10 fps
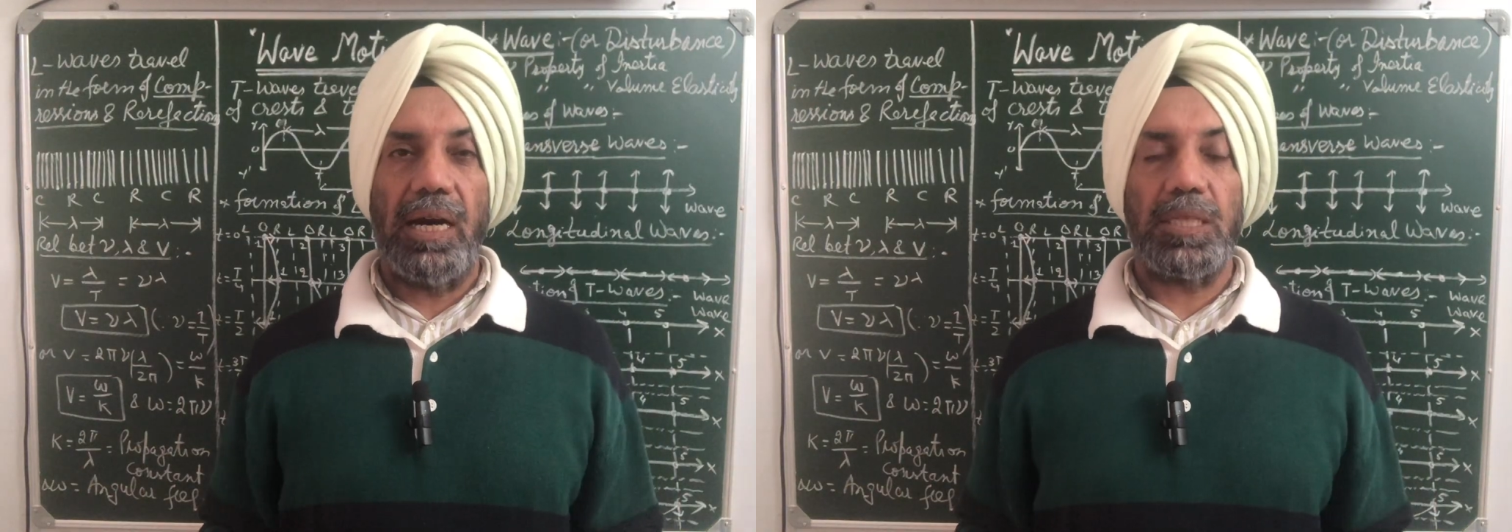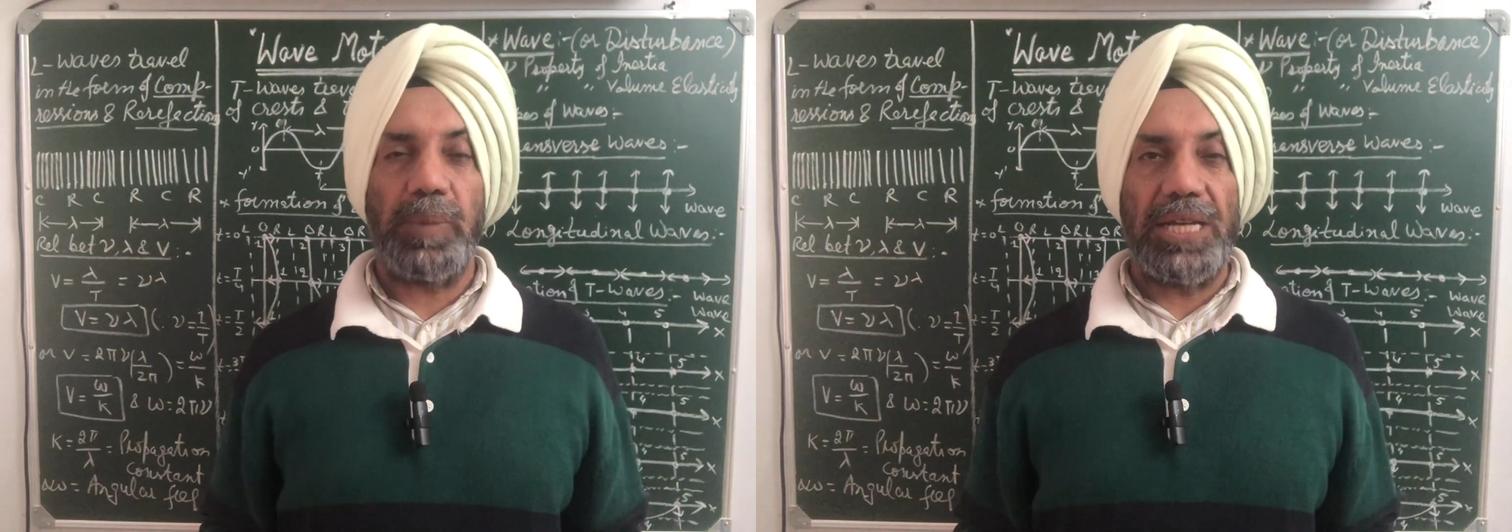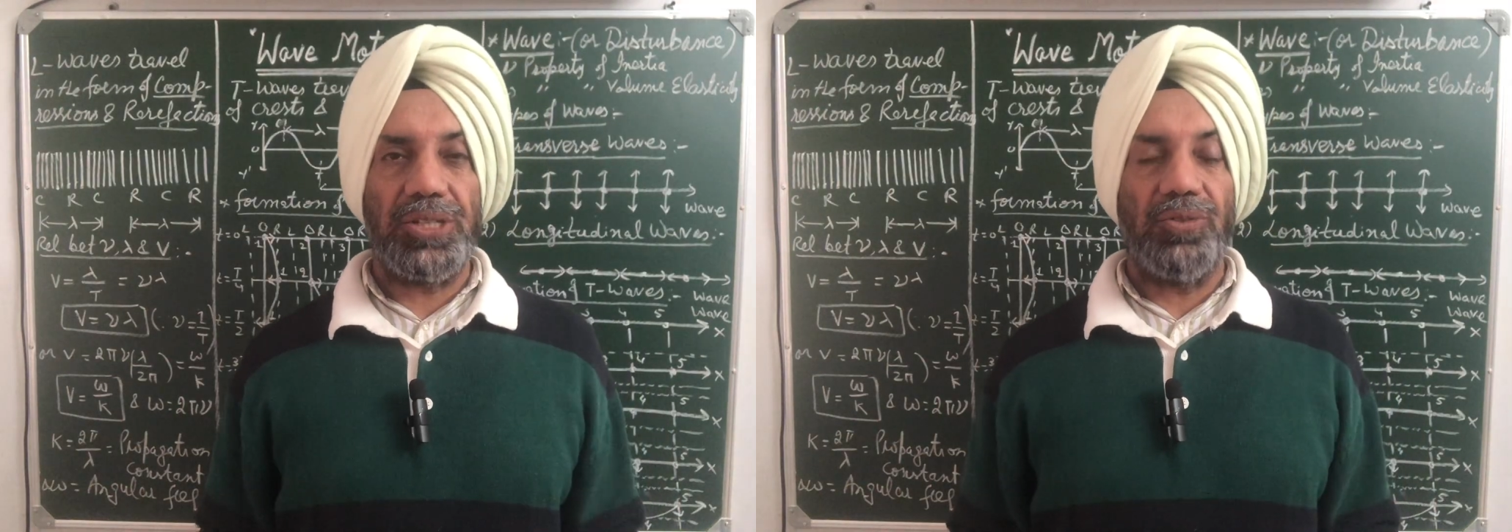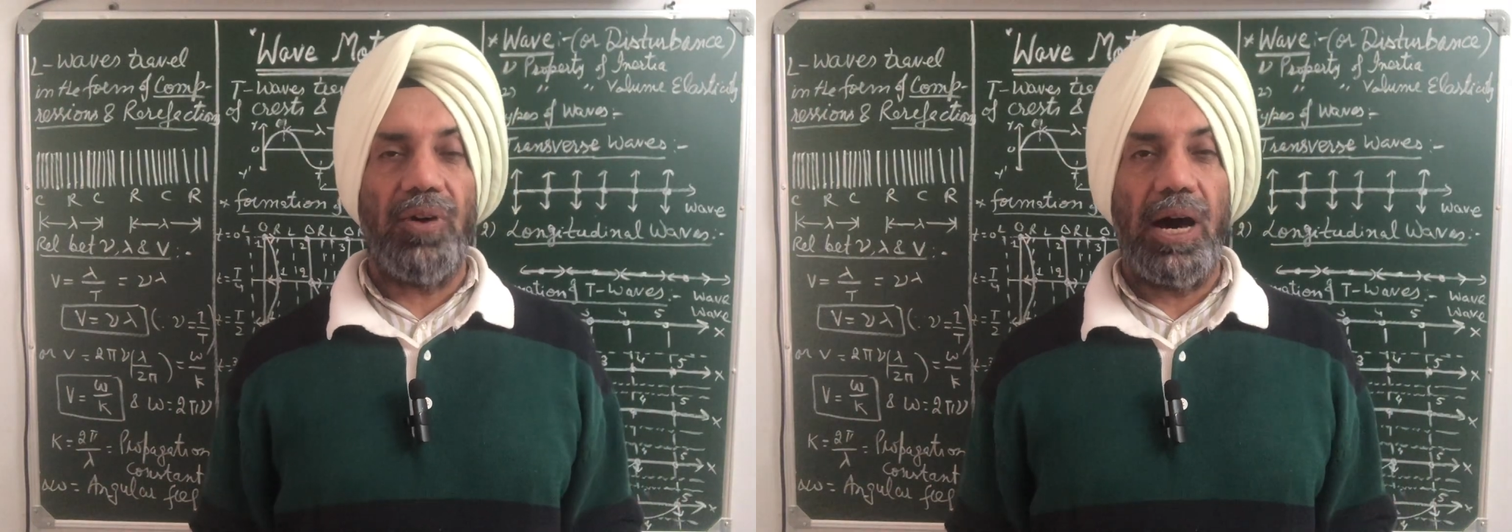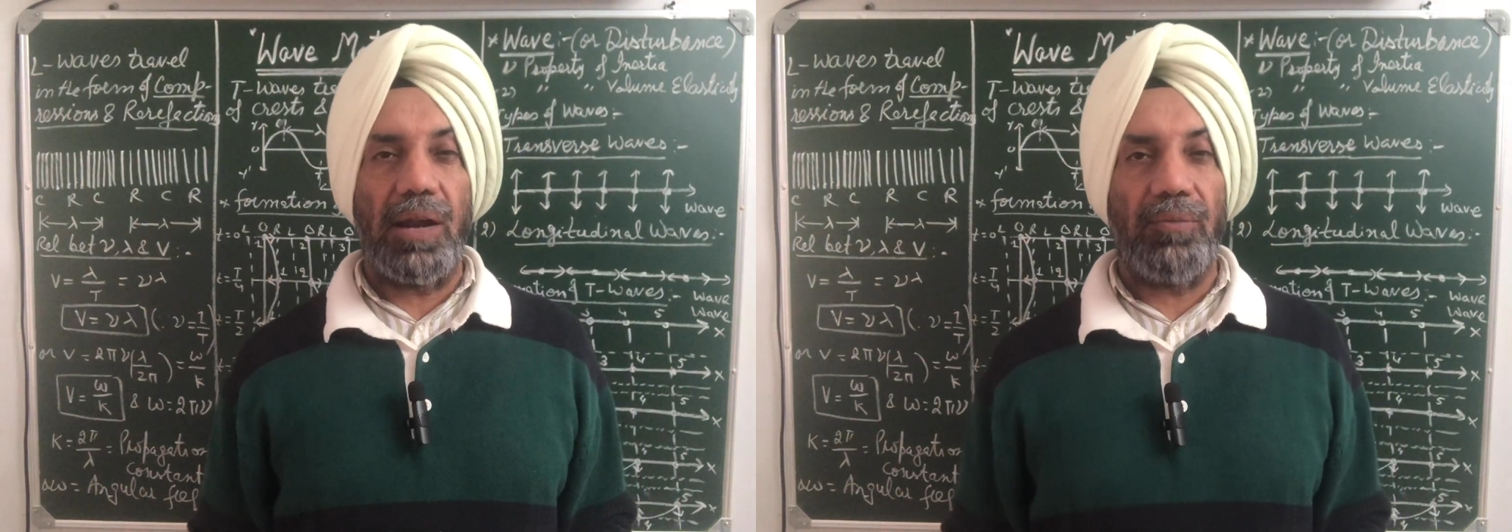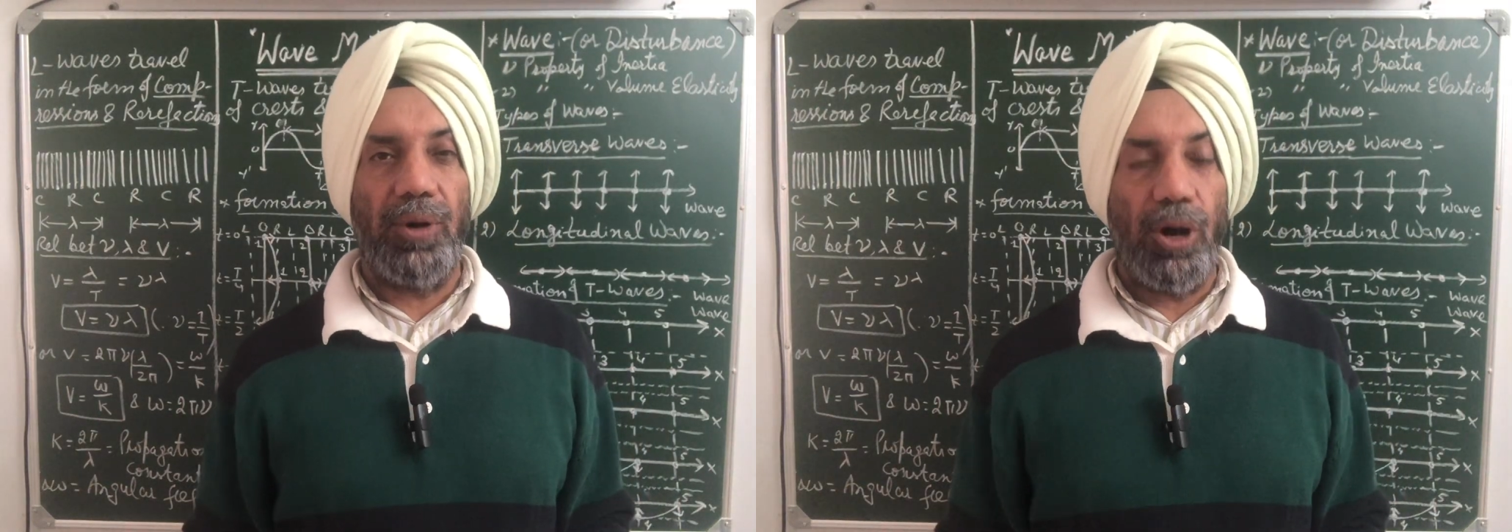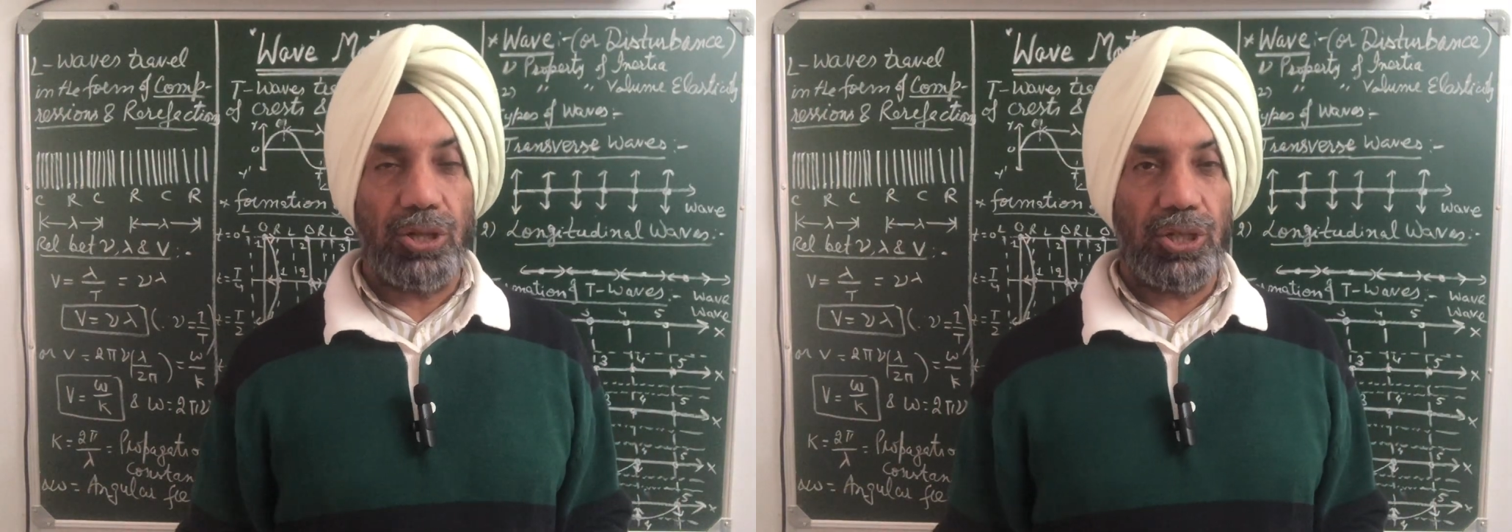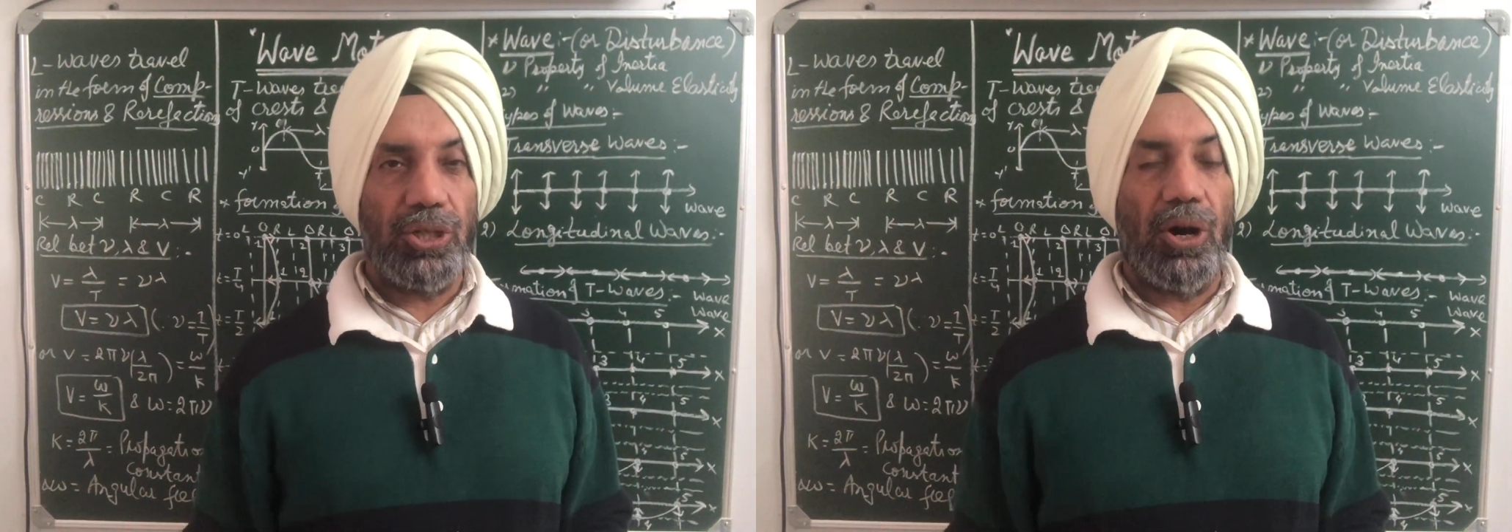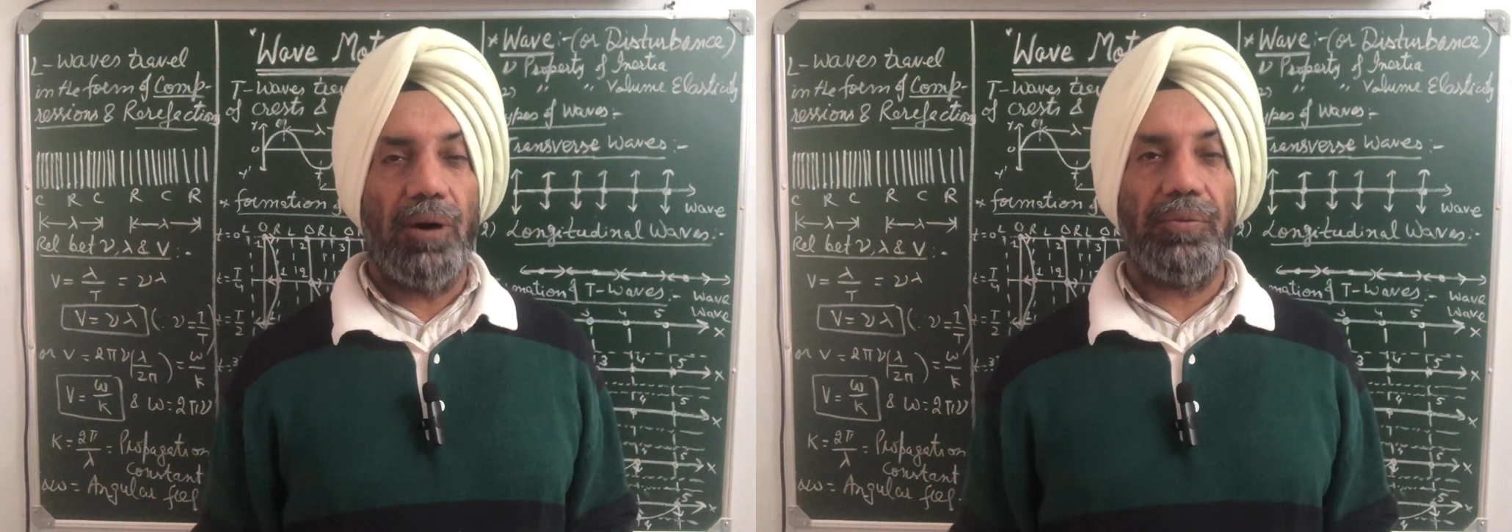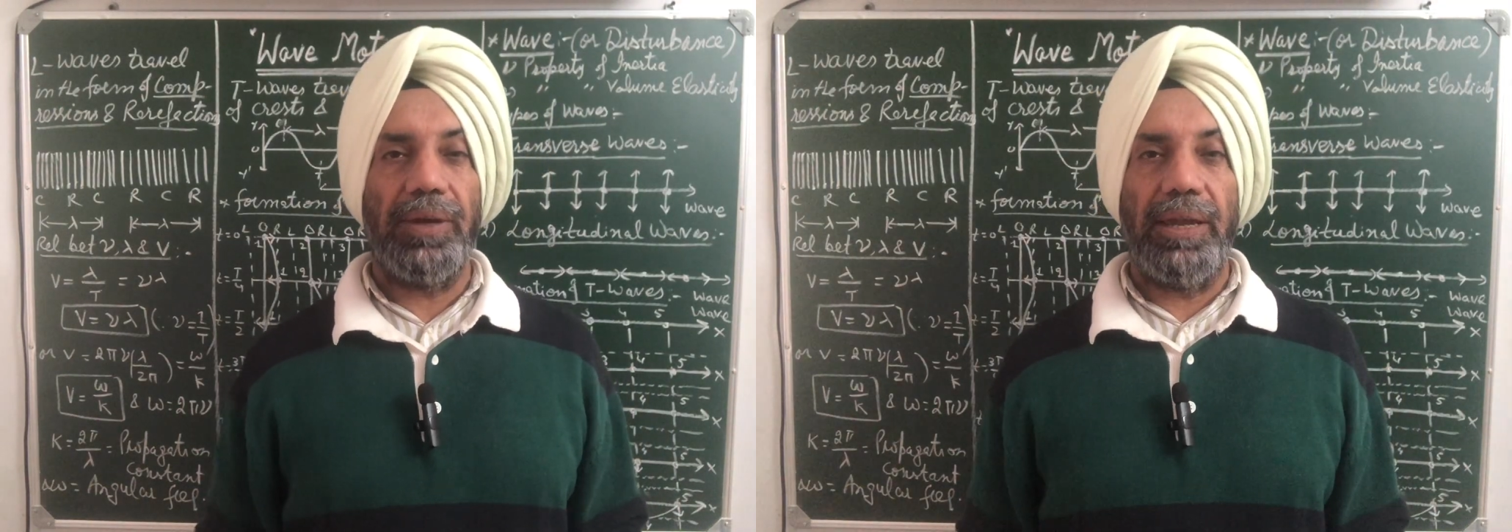expression for velocity of